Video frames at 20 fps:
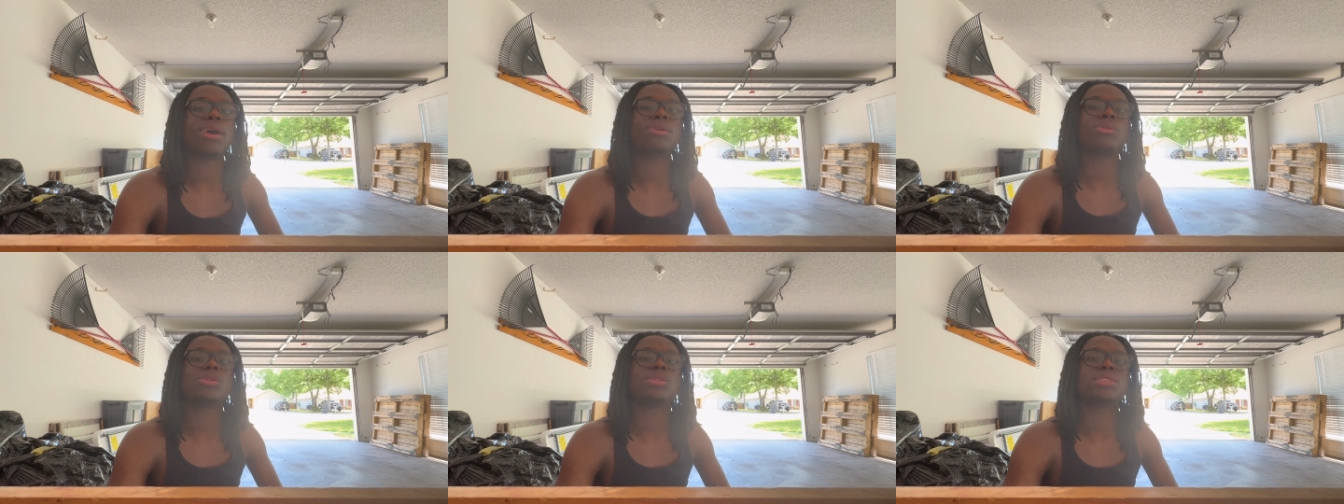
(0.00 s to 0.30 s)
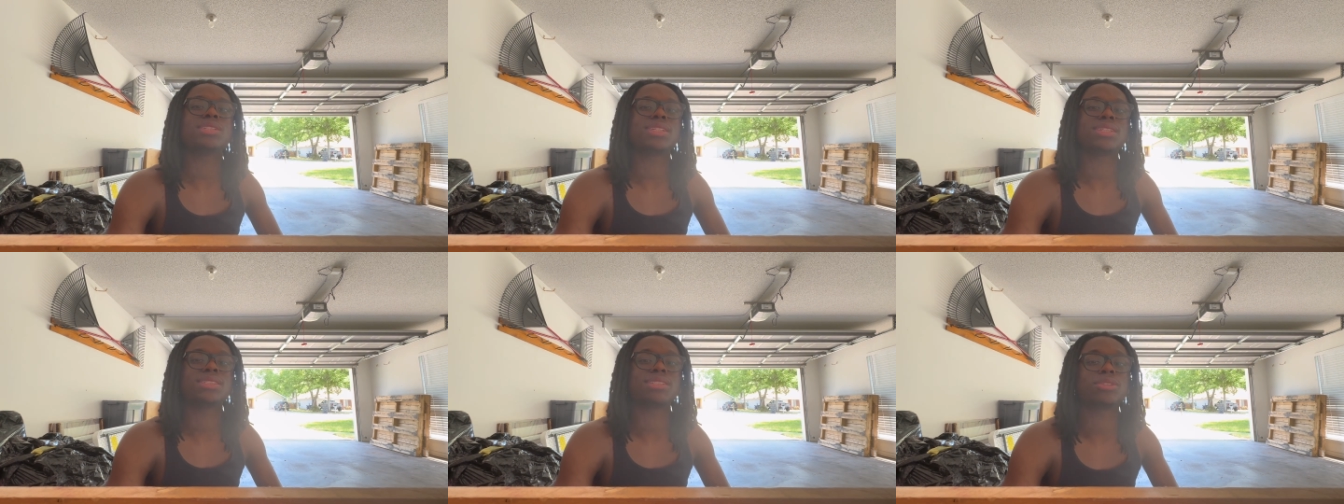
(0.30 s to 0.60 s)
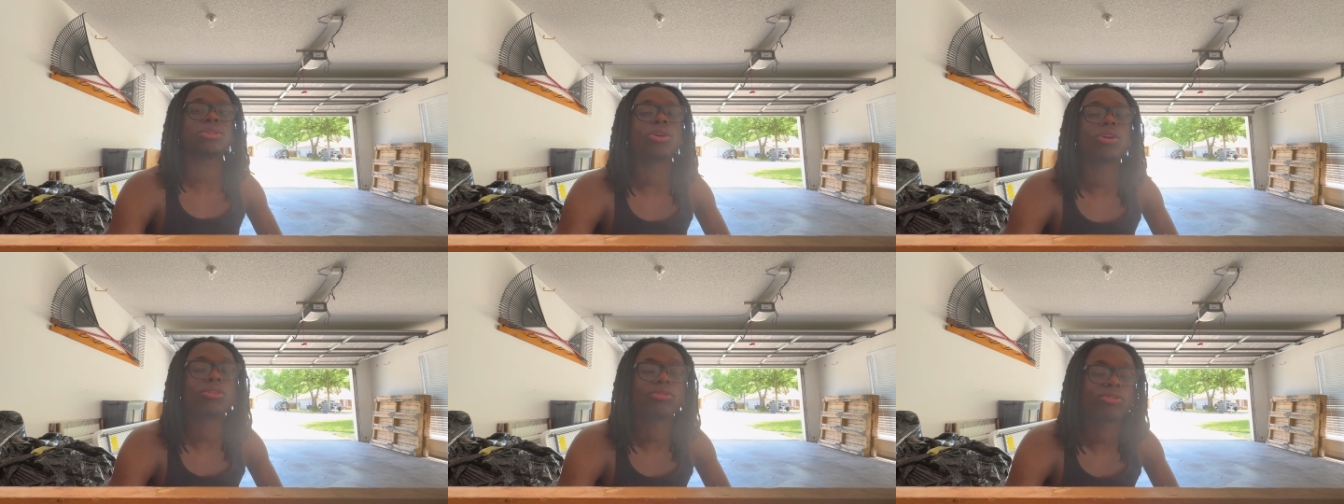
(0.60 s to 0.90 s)
was in
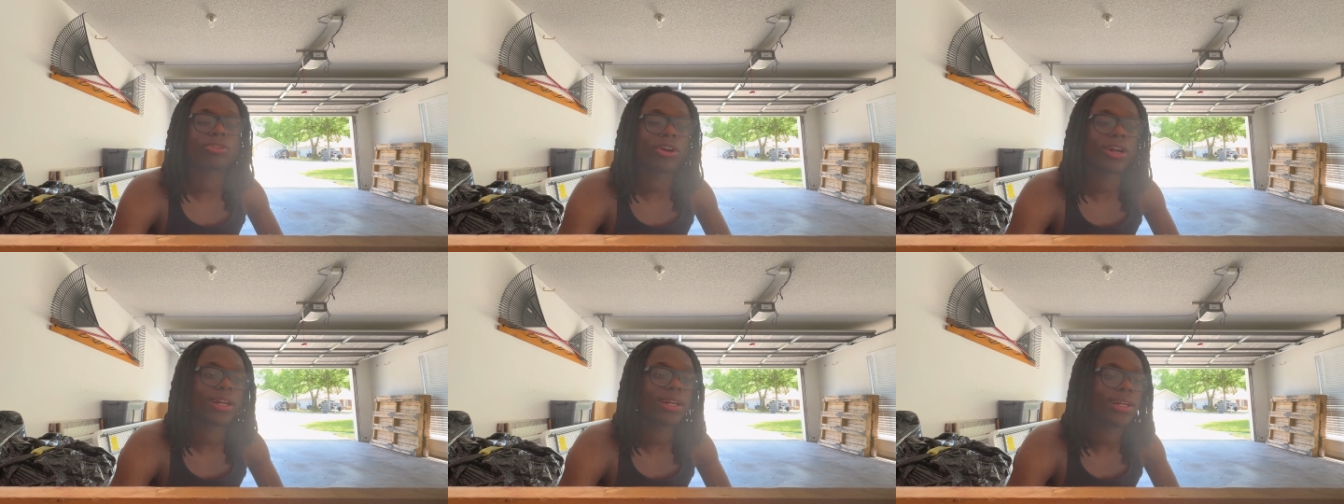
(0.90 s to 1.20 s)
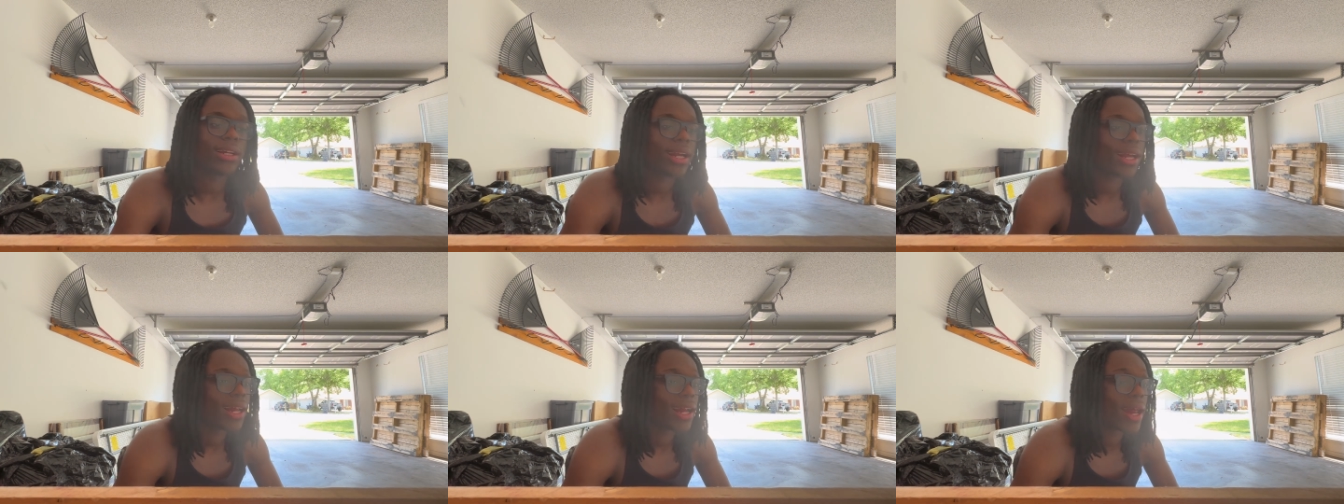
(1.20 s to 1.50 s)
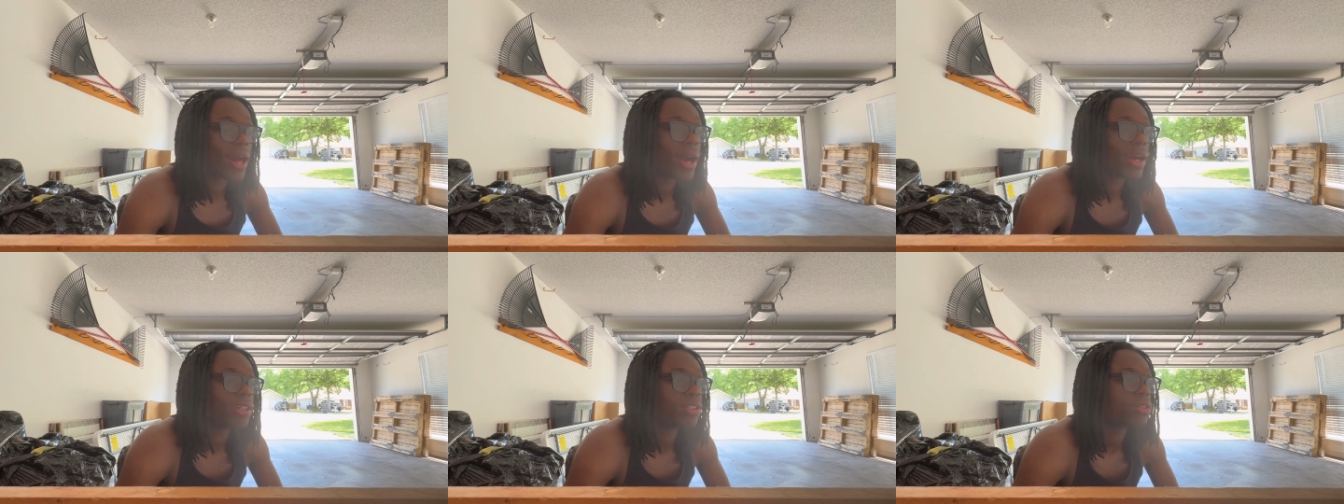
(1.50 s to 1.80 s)
12th grade in
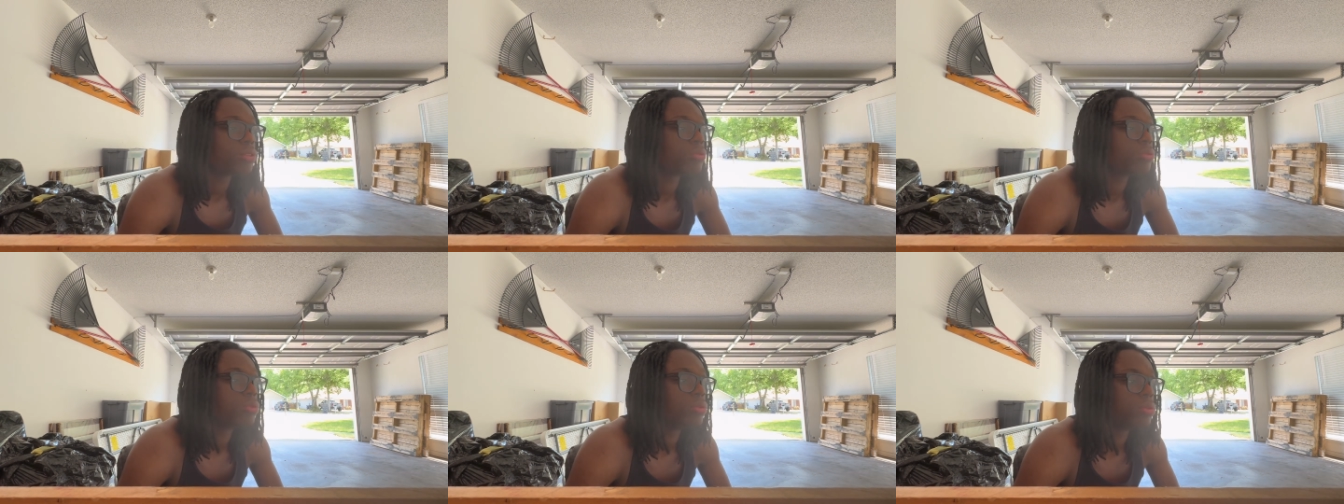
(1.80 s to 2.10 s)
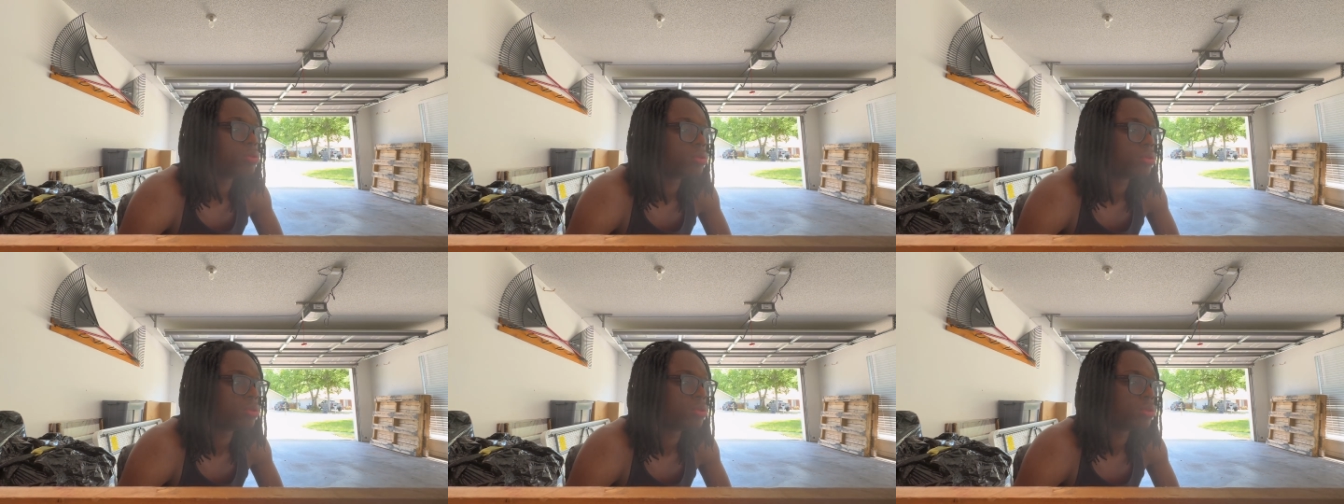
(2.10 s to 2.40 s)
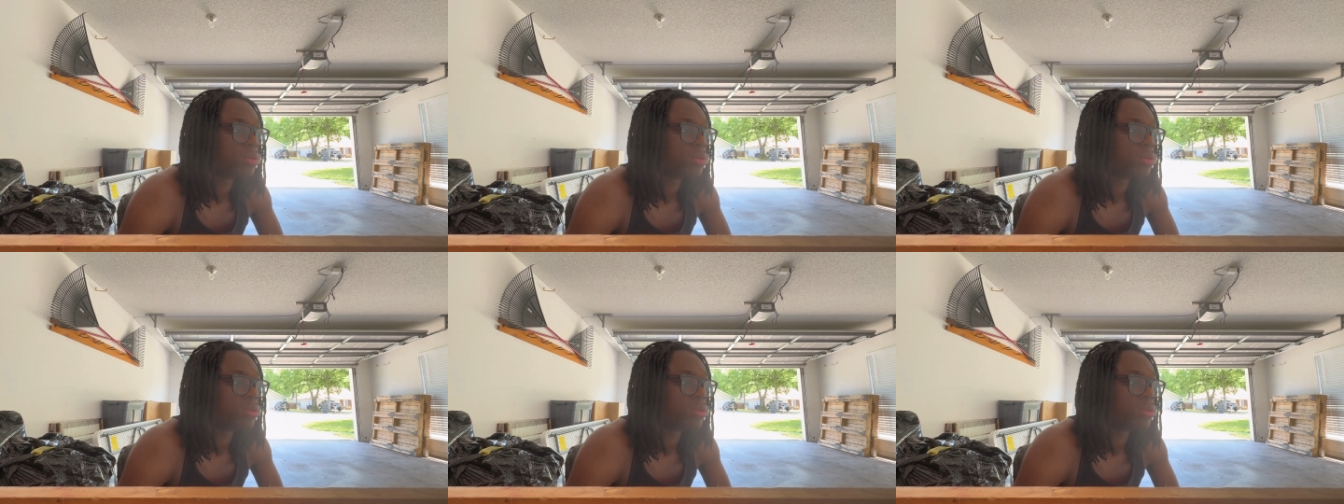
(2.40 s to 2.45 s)
high school.